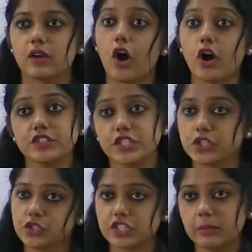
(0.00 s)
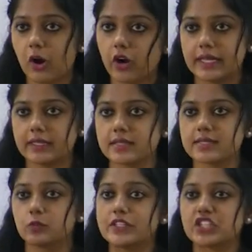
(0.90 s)
Constitutional body it
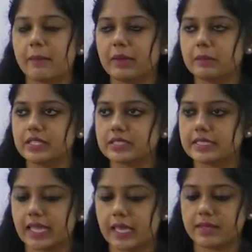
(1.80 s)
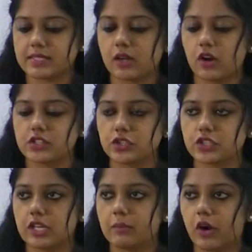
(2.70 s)
is. Which amendment it came as a
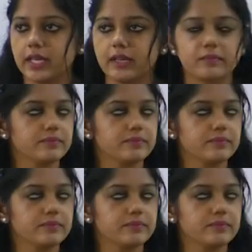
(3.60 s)
constitutional body?